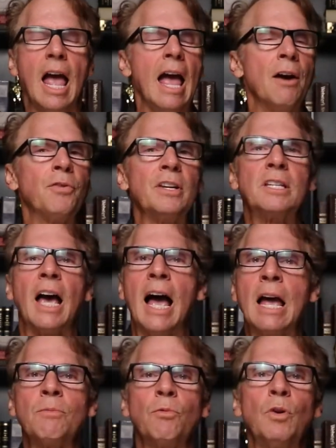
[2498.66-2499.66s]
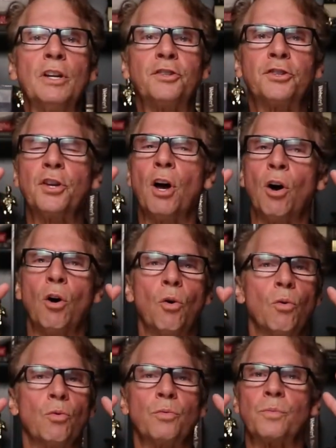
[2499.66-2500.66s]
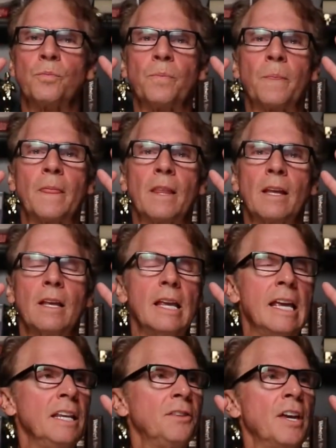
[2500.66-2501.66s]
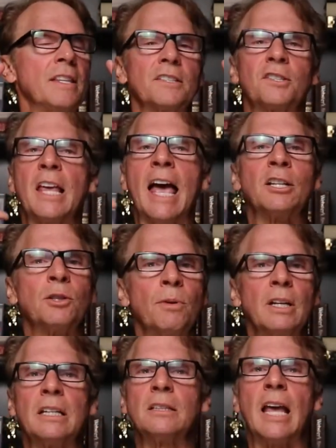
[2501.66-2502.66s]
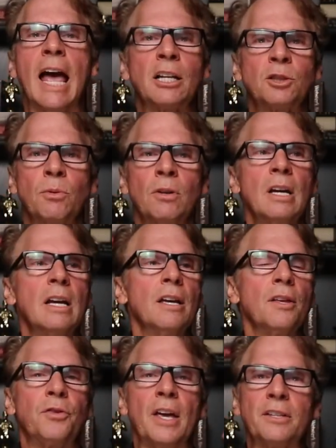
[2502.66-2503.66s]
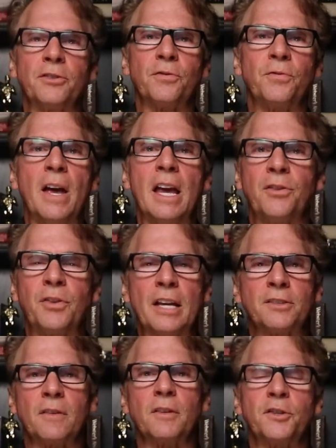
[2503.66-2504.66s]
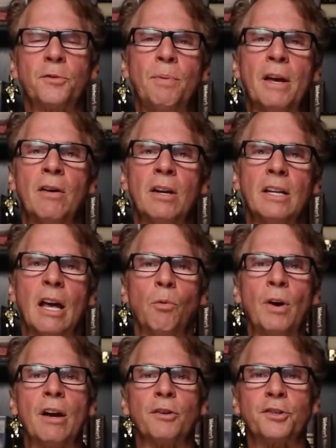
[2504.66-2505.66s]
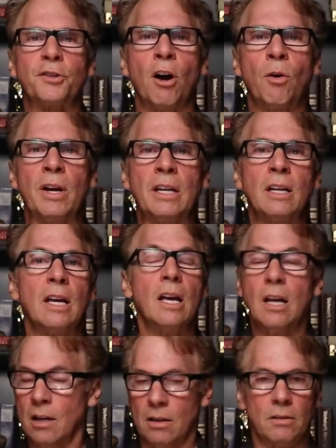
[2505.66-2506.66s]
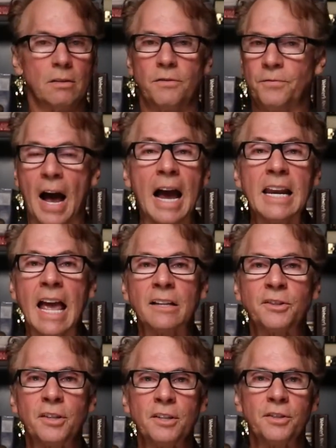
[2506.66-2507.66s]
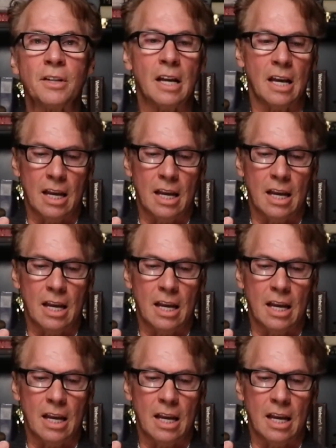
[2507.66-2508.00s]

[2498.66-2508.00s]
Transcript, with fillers: Every time we sow anything that's tangible, intangible, things of faith, things of the Spirit that we are sowing, finances,